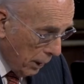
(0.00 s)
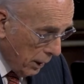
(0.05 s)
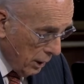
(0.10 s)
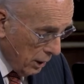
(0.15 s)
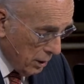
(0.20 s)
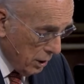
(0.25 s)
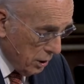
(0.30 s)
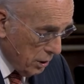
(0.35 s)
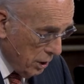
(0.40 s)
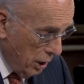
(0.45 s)

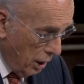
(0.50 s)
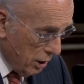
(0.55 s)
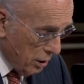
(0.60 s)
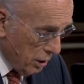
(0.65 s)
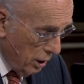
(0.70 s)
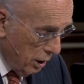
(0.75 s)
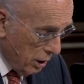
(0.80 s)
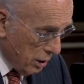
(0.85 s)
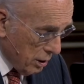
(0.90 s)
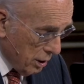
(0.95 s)
Because it
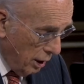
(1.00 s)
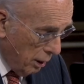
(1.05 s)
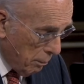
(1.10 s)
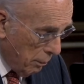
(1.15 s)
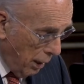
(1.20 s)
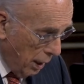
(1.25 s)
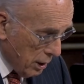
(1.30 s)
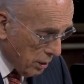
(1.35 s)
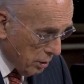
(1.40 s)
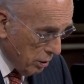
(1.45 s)
says this,
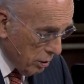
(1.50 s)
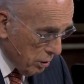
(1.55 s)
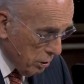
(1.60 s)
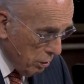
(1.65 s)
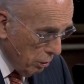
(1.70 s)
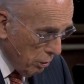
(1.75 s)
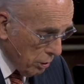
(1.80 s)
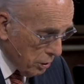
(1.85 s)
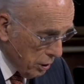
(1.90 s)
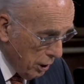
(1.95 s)
and
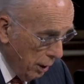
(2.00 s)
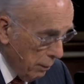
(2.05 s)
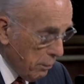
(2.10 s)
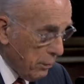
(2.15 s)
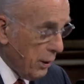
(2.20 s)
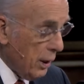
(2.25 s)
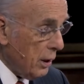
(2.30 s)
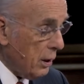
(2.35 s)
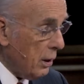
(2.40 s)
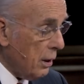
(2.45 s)
masters do the
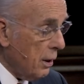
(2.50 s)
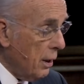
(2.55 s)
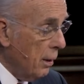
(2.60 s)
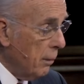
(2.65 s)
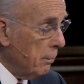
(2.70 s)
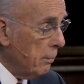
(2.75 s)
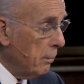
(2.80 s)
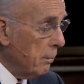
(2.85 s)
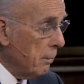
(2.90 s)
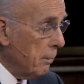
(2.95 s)
same thing to
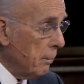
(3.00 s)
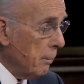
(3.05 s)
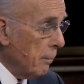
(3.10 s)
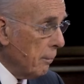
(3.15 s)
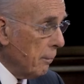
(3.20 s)
them.